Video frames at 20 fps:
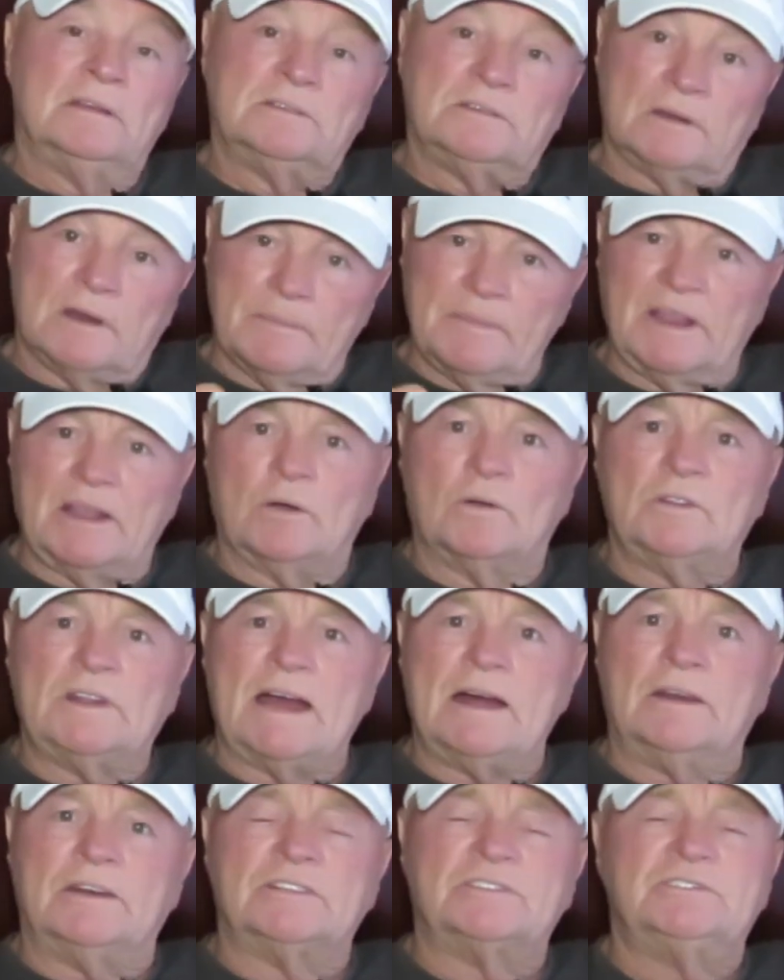So let me go
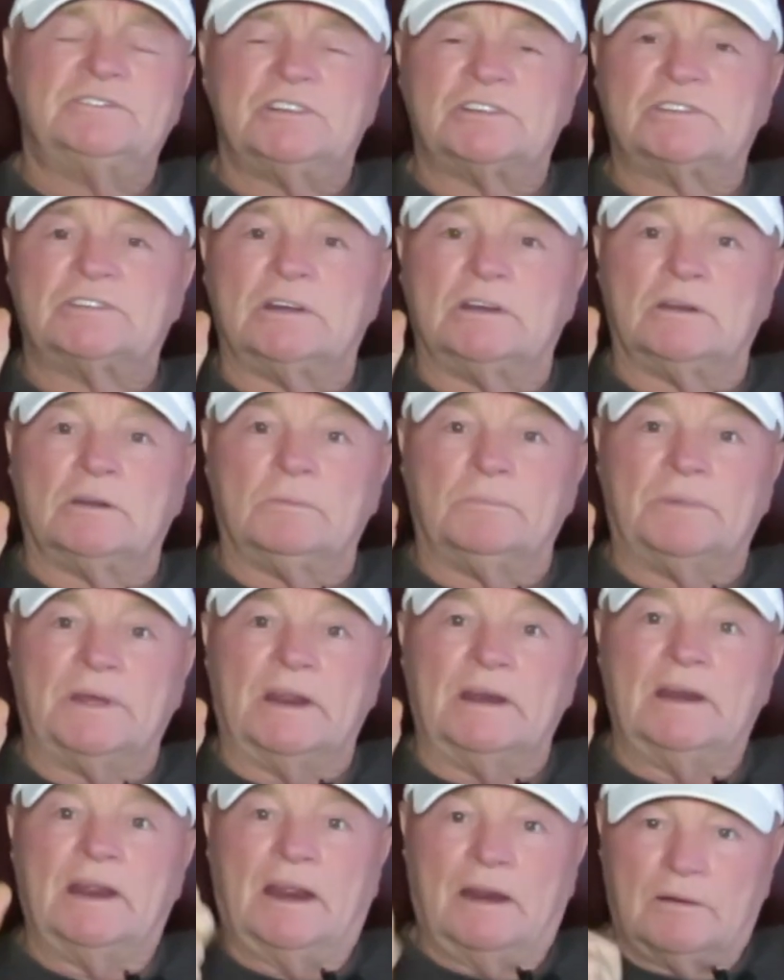down this just a little
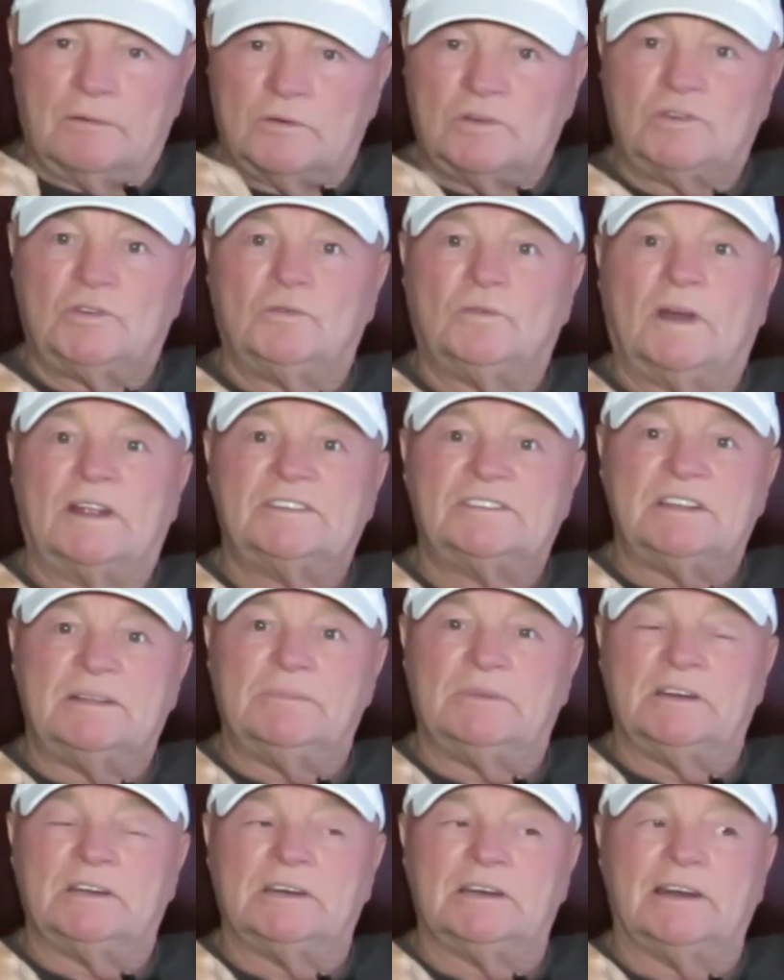bit. Now, do I
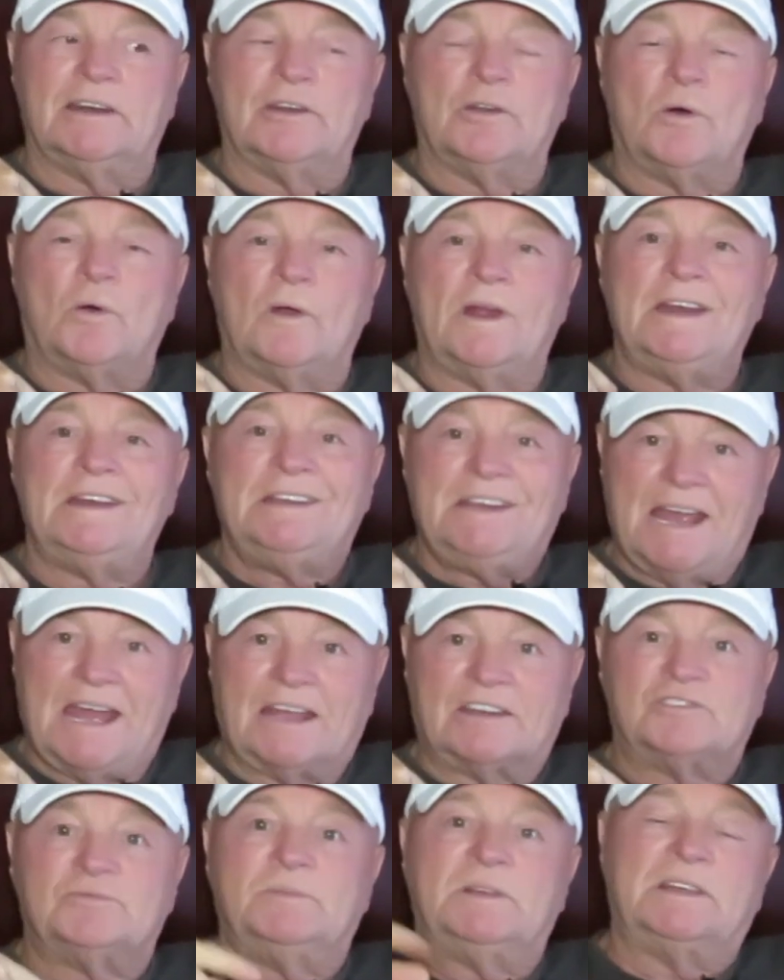seem a little annoyed?
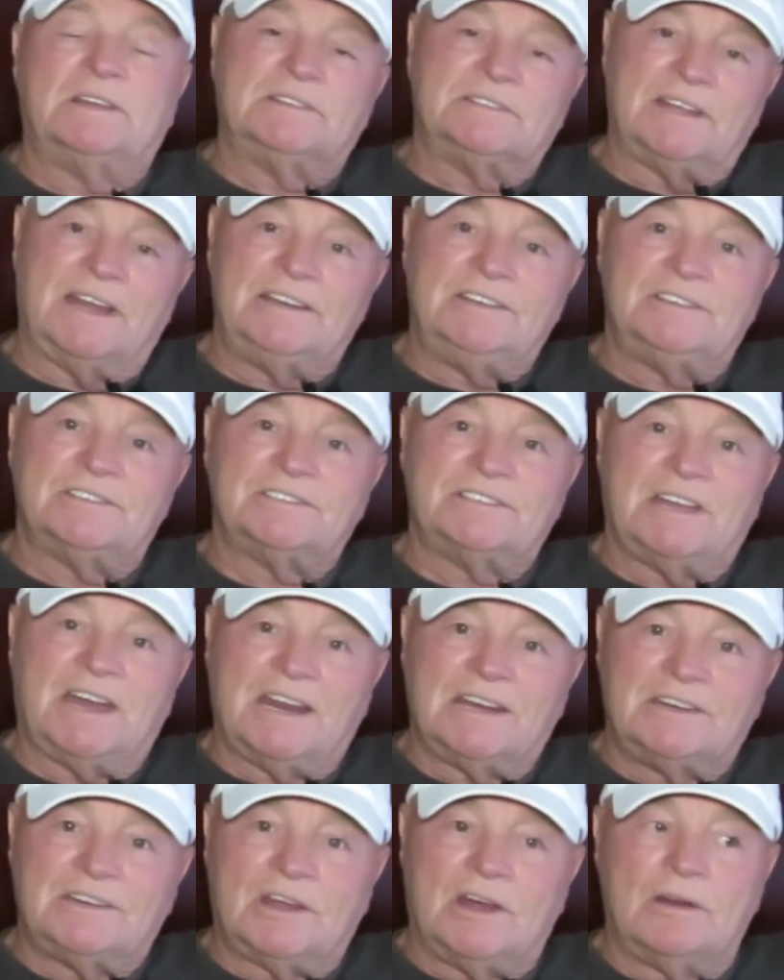Yes, because I just
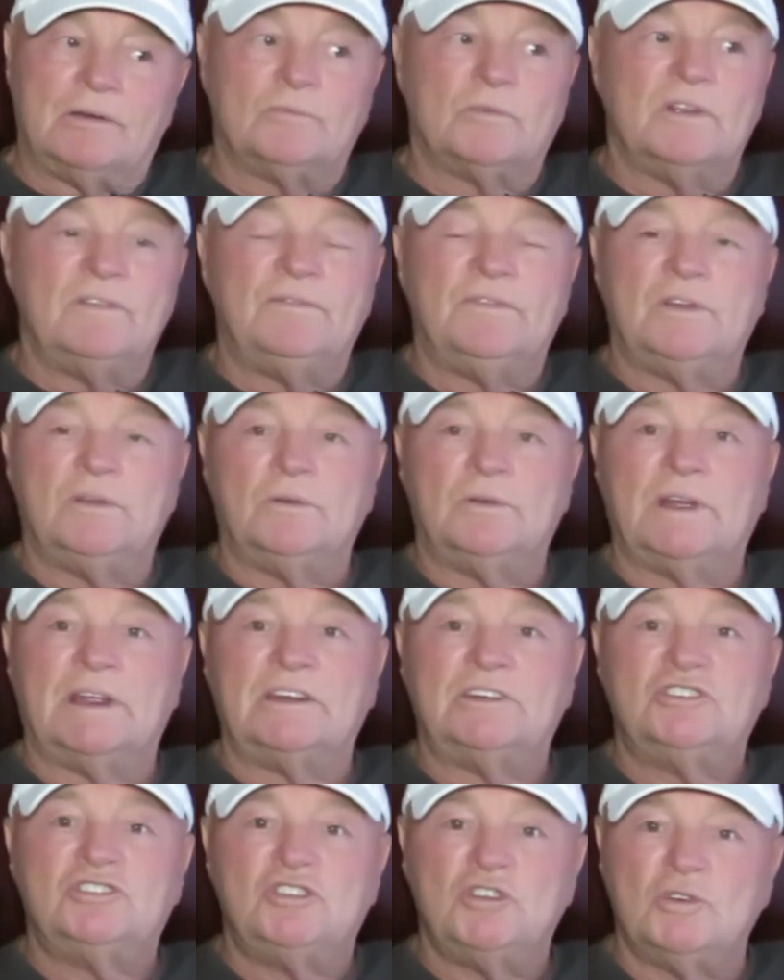got done
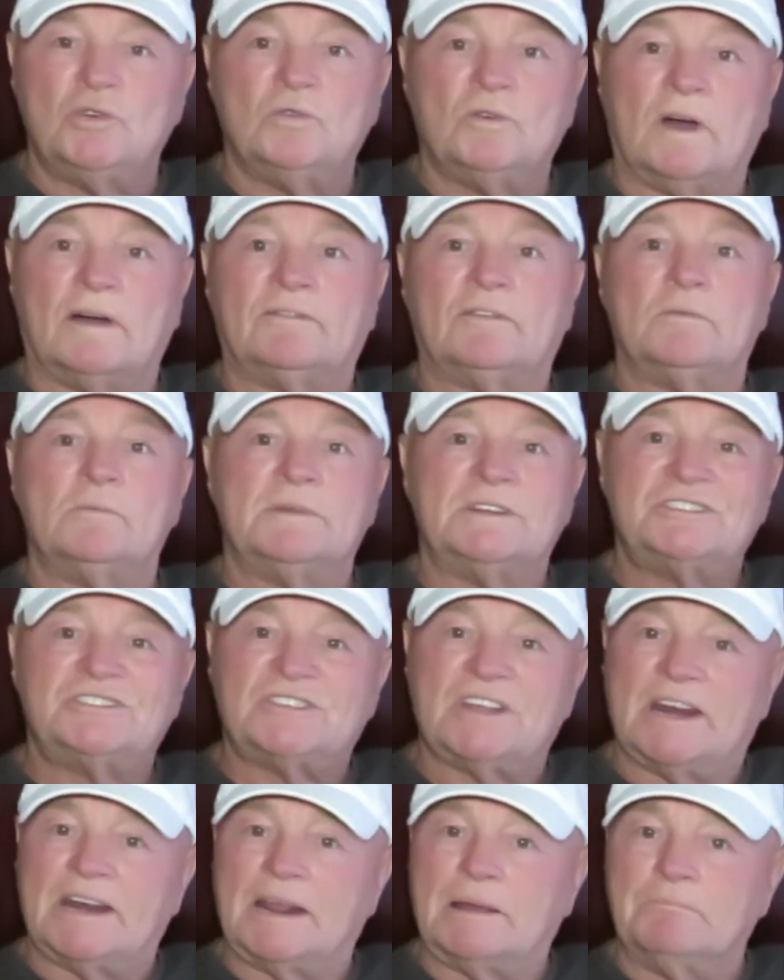reviewing 2 of them and
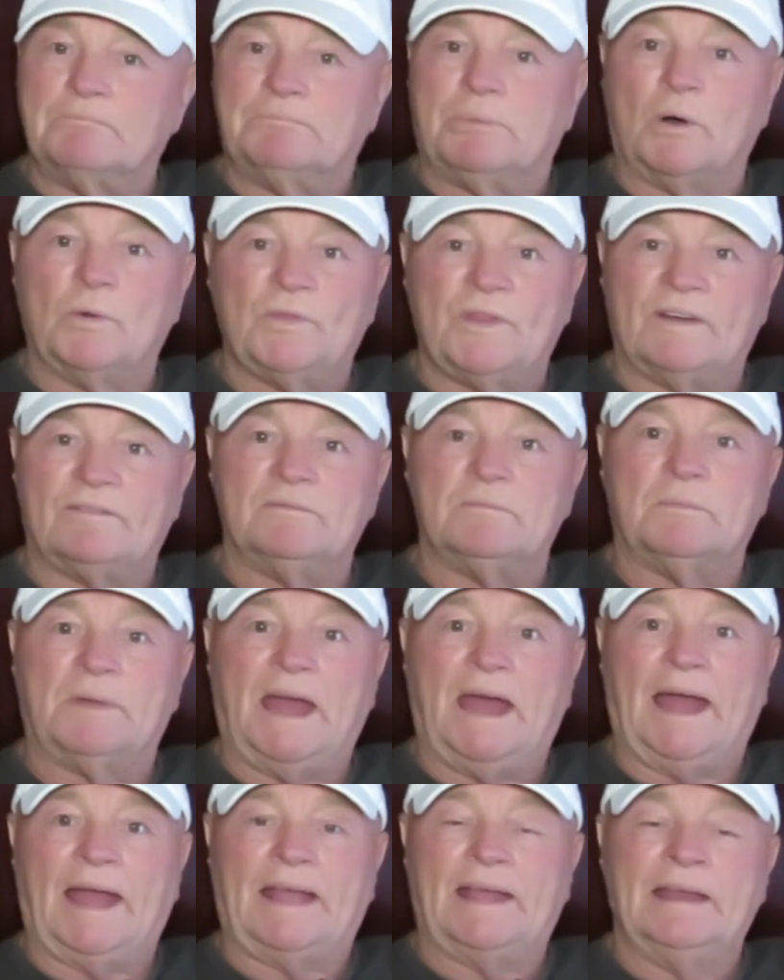sending both of them
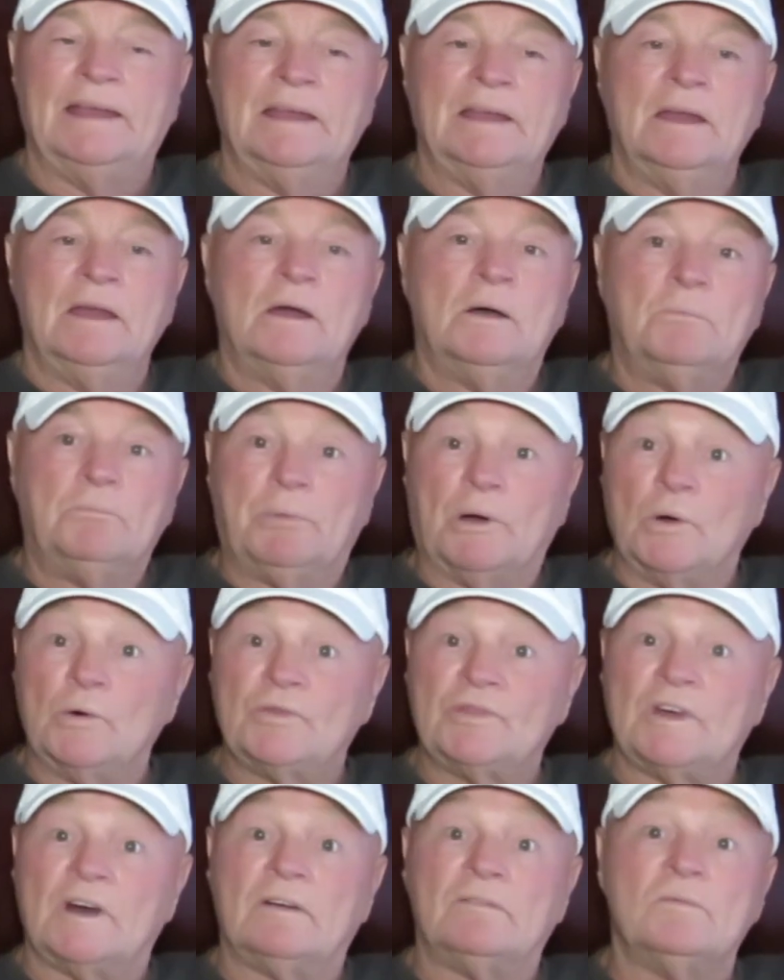back.
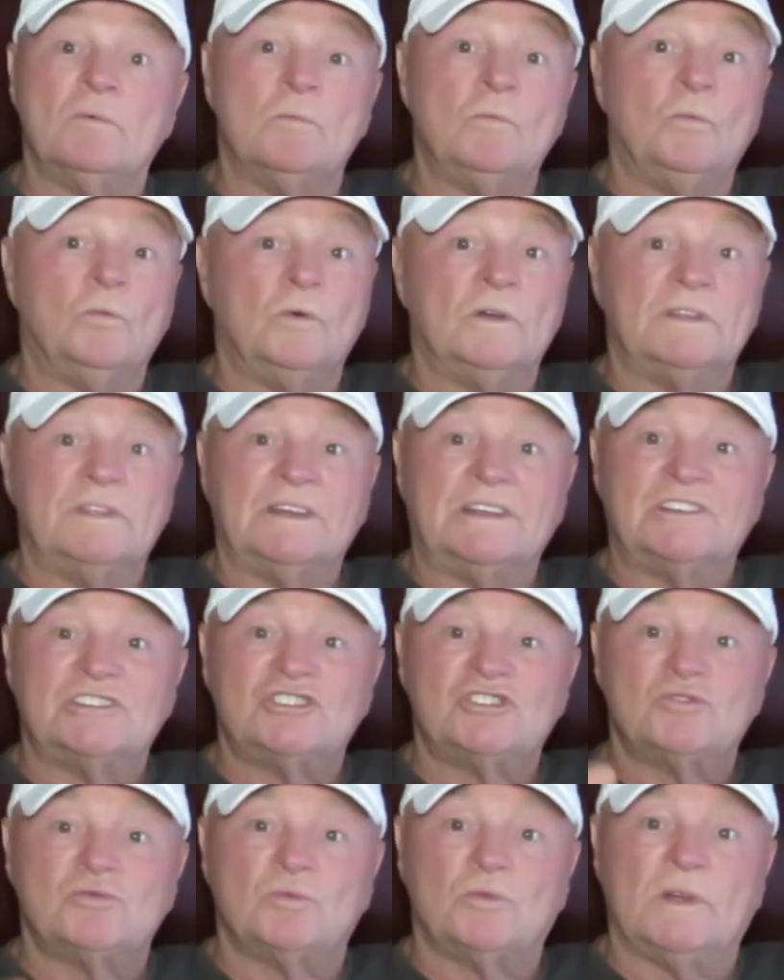Both of them with
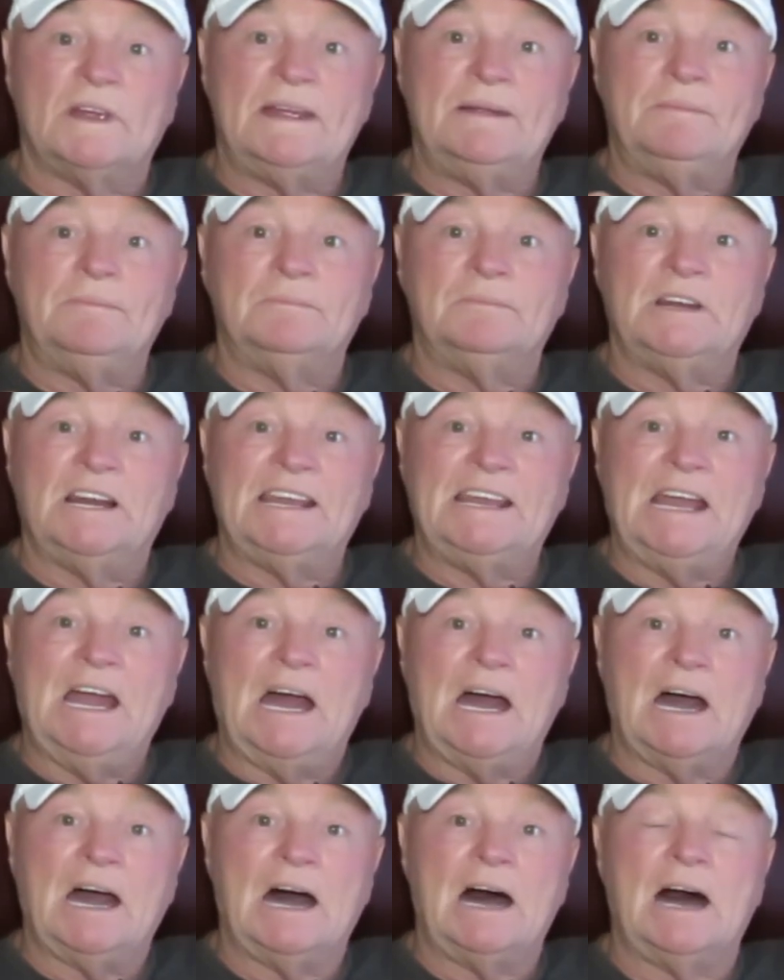extremely
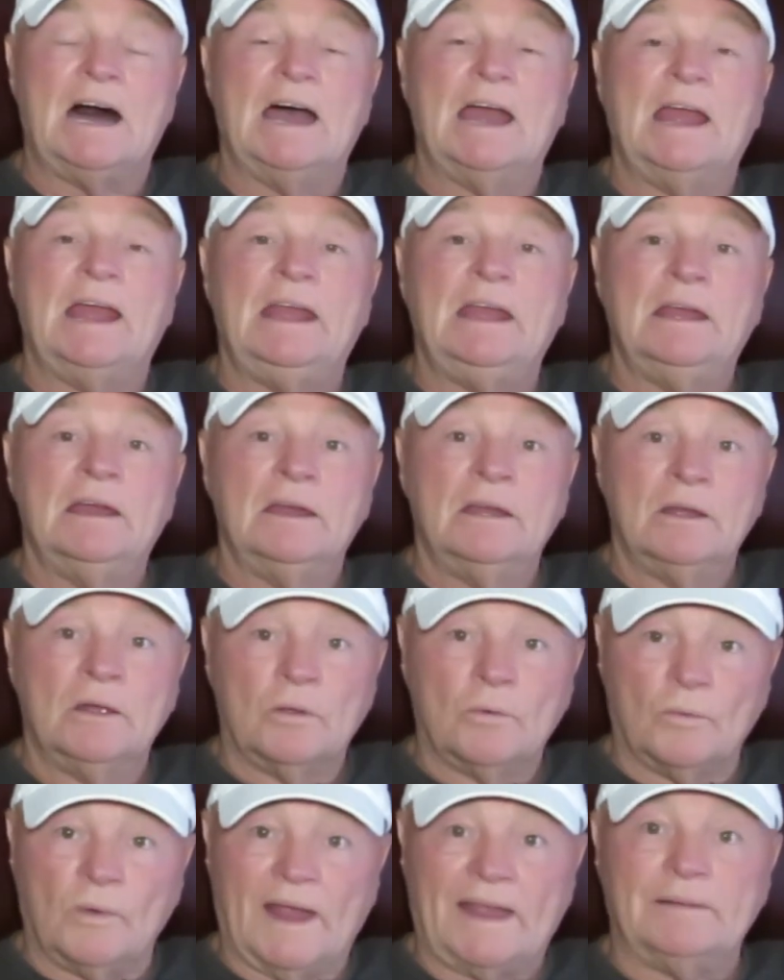high
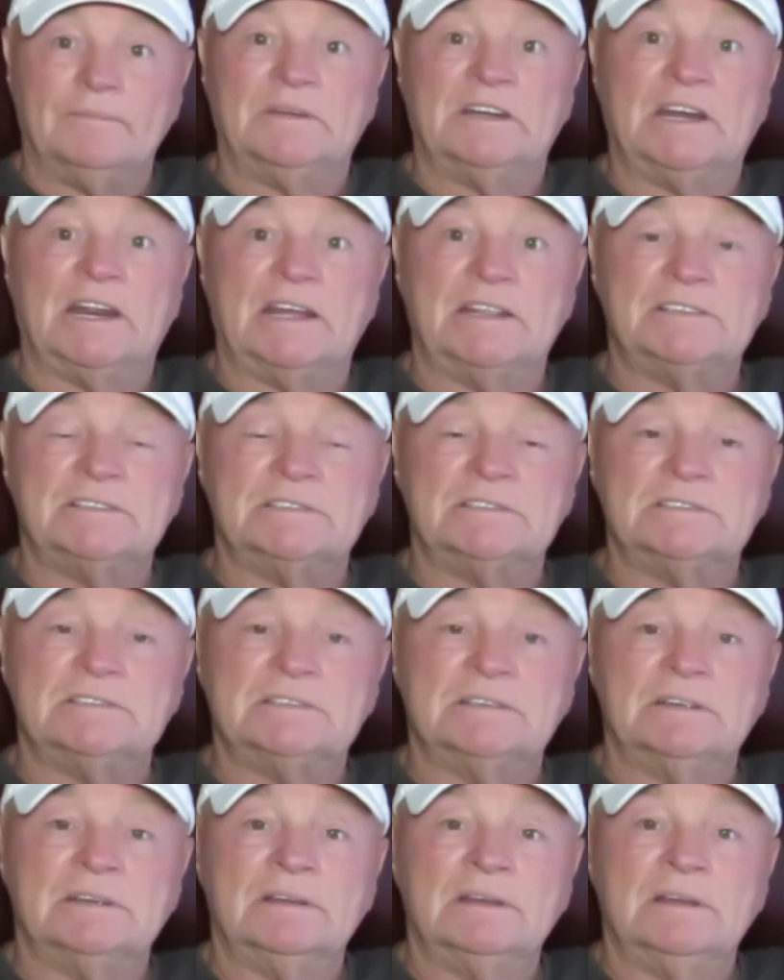recommendations.